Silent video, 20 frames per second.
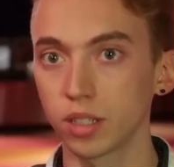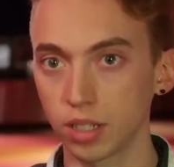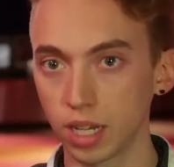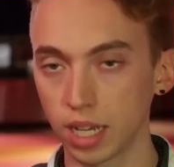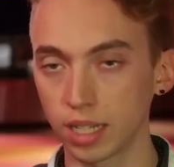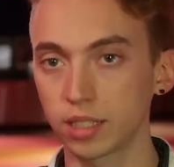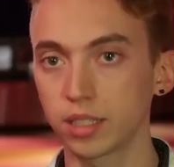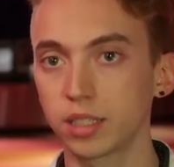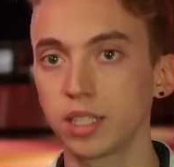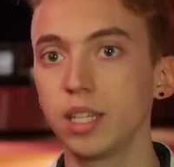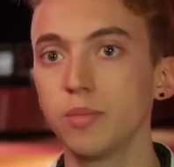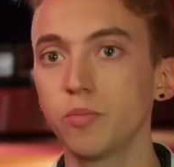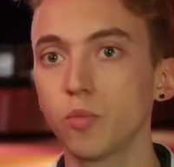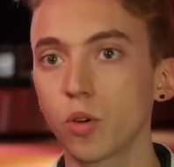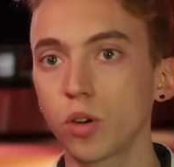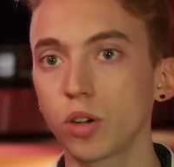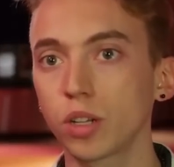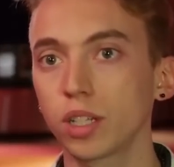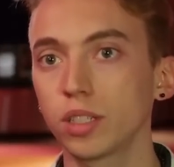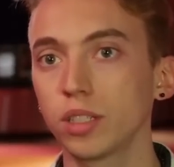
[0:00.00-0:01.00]
like
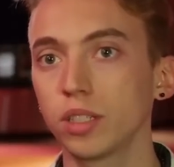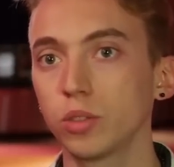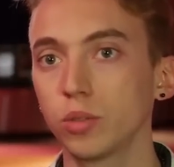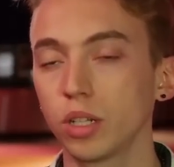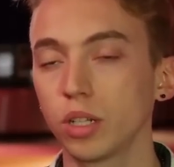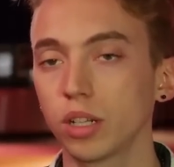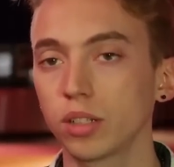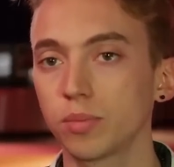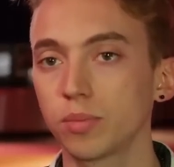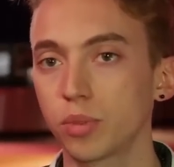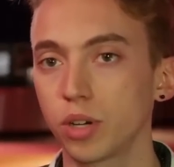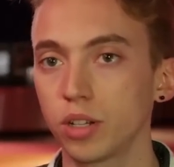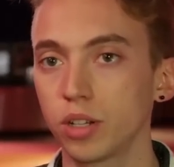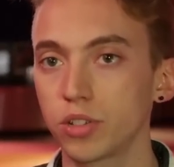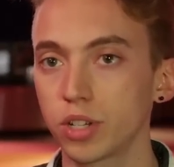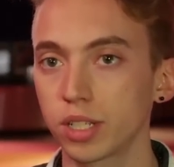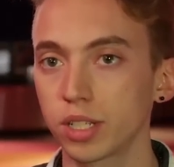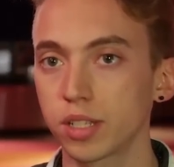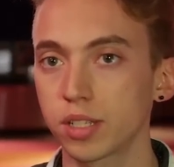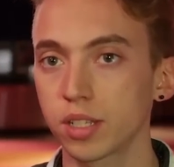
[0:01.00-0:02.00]
teamwork, and they do a lot of
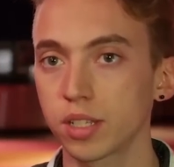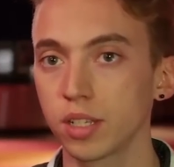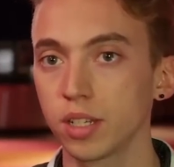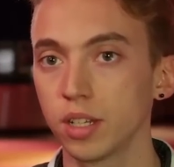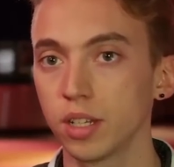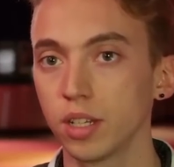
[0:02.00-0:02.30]
projects.